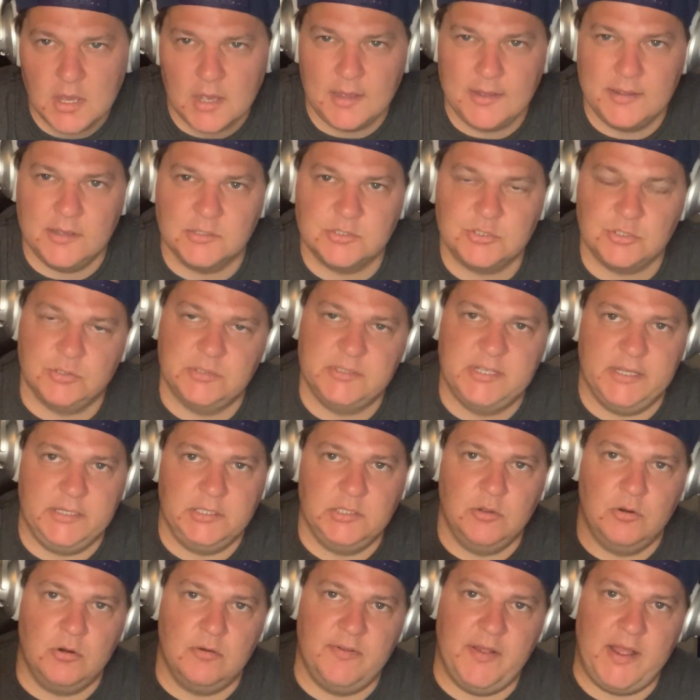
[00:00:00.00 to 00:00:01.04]
I also take
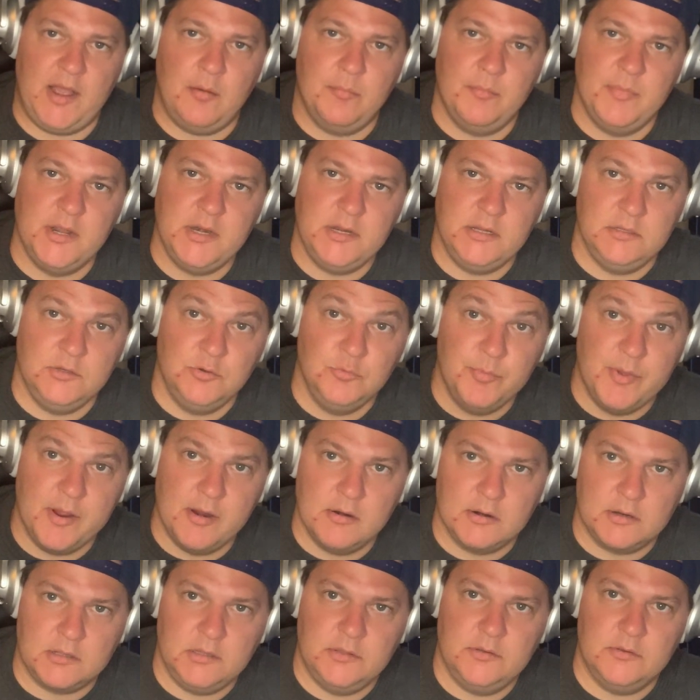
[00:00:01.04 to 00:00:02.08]
note of how many
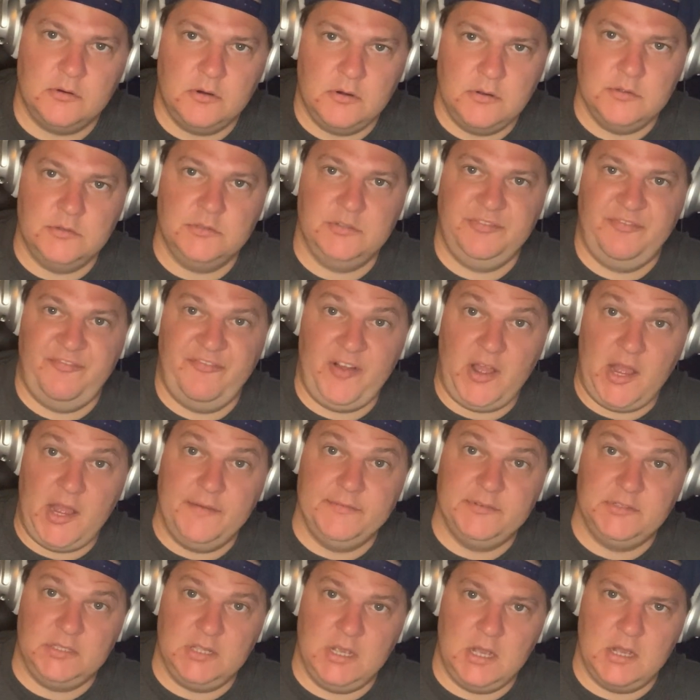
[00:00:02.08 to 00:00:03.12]
numerically there are. There's
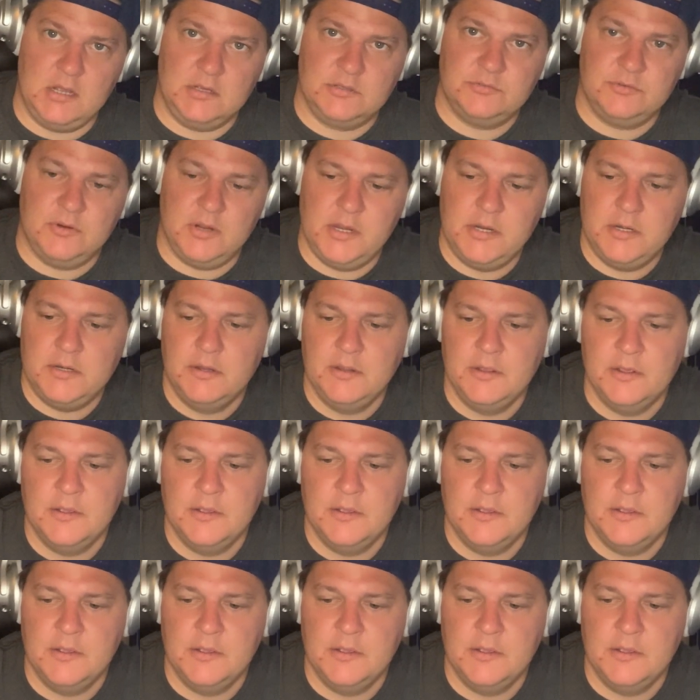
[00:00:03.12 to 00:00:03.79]
5 stocks, right?